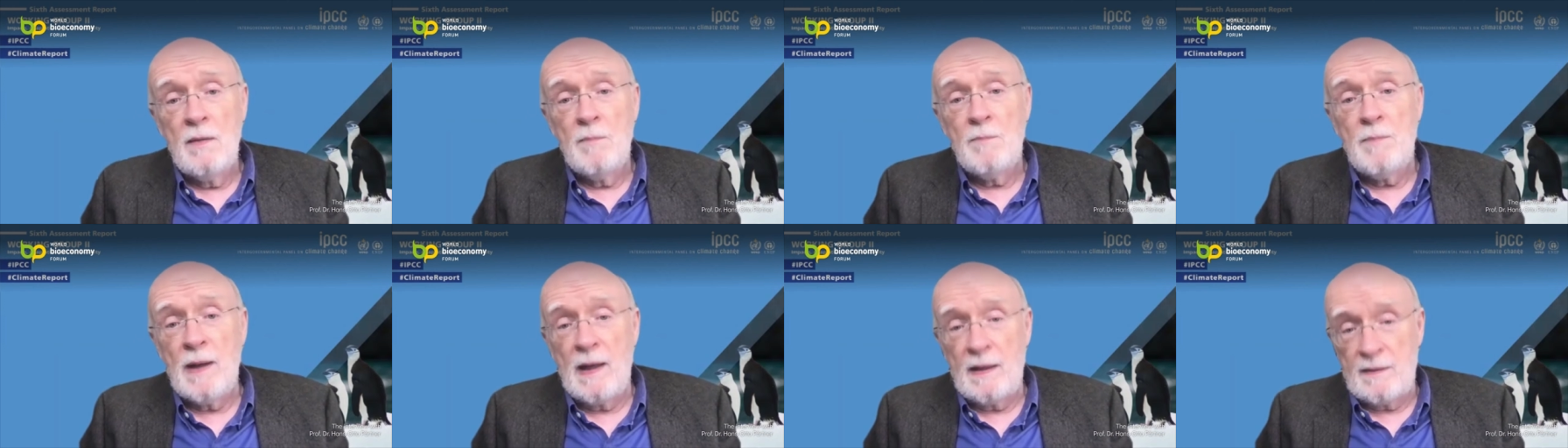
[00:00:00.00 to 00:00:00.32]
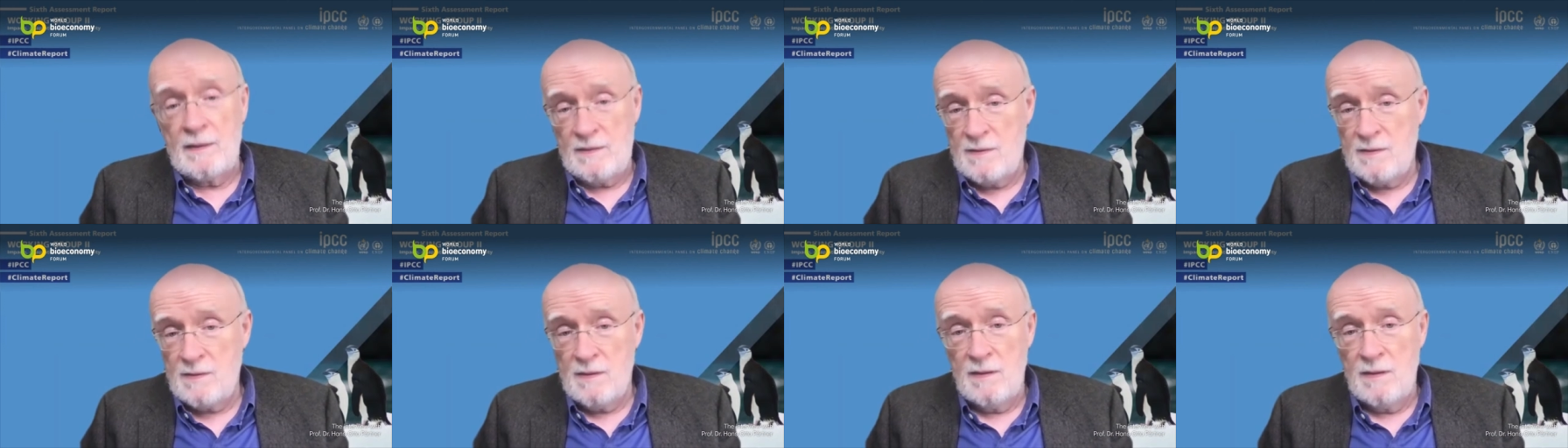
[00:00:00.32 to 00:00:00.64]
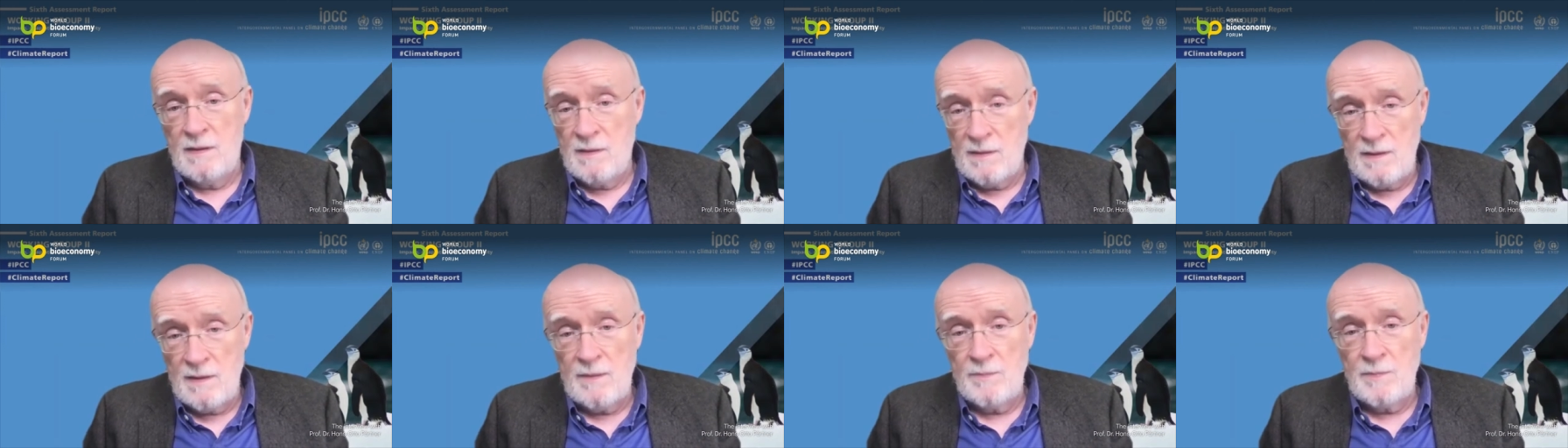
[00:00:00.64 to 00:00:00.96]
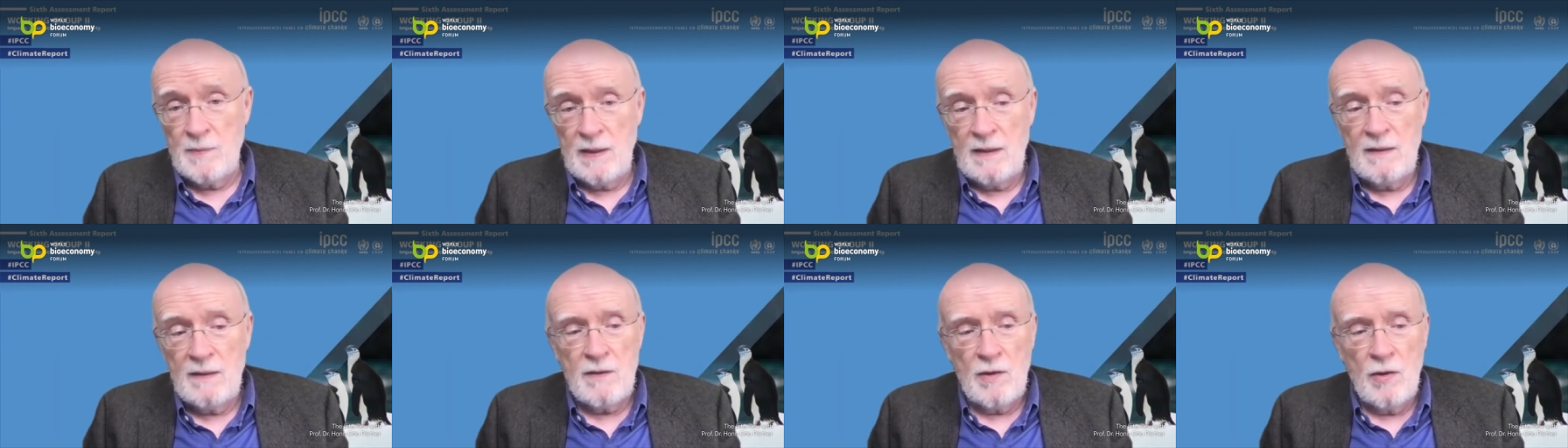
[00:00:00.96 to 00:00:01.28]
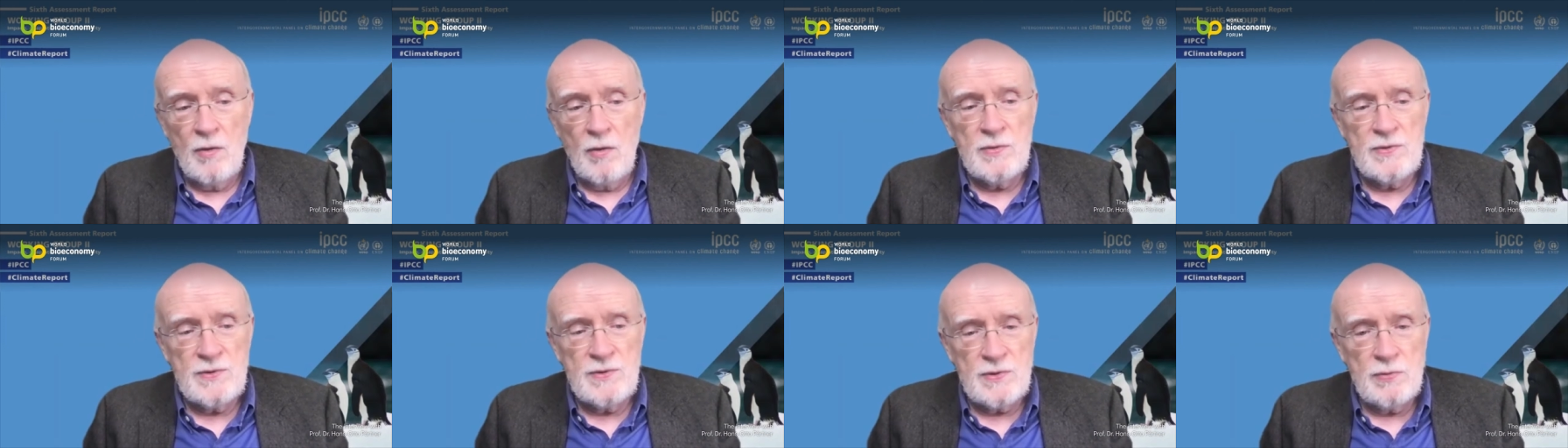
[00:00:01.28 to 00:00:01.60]
but I mean
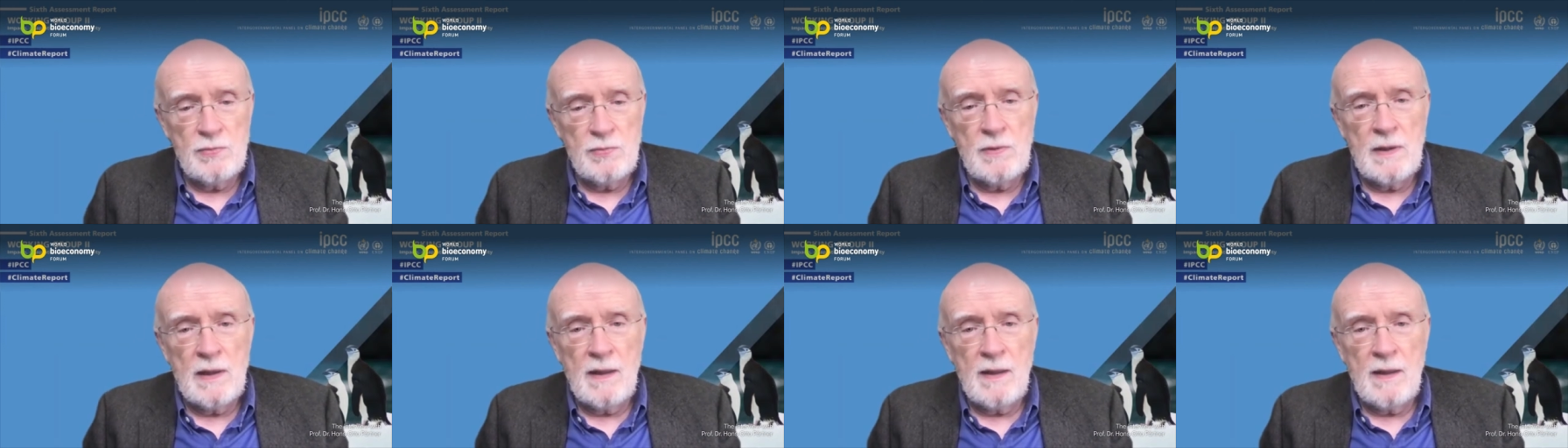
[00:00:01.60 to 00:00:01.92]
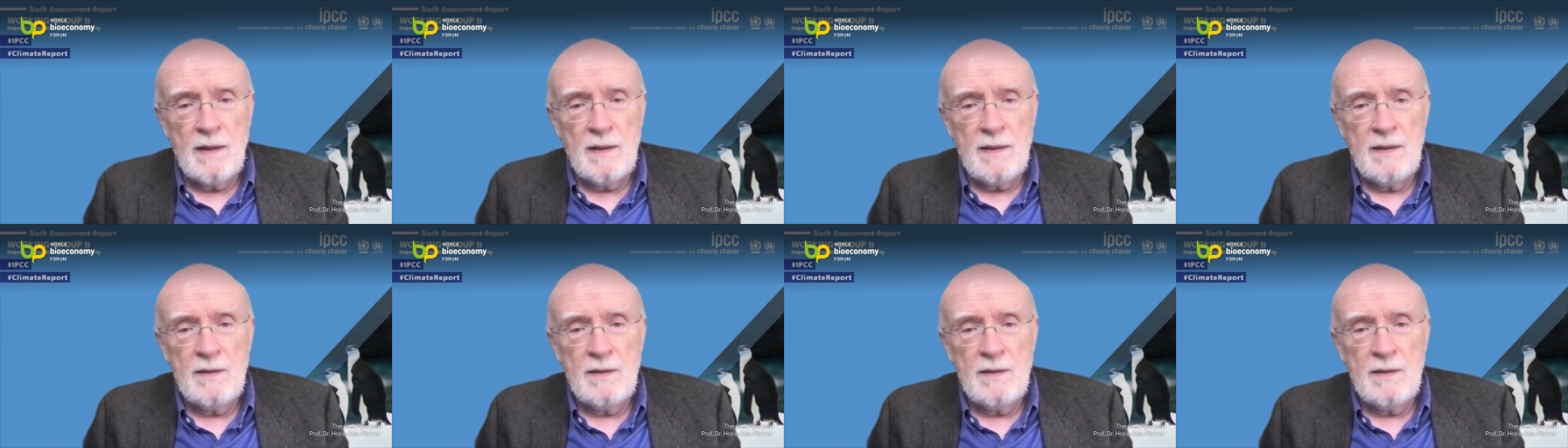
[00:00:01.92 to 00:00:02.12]
those who are